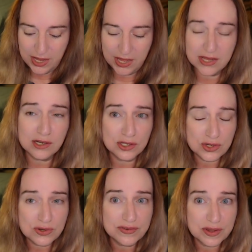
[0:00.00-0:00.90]
and
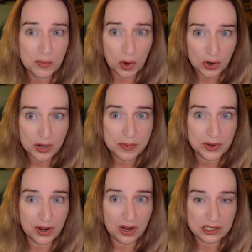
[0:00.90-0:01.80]
two of them are up
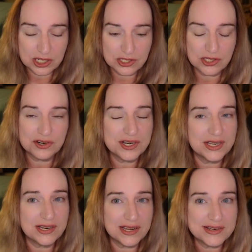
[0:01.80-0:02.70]
on auction starting
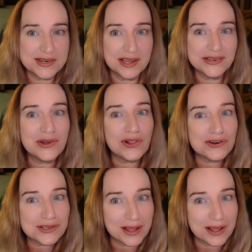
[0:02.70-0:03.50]
at ninety-nine dollars.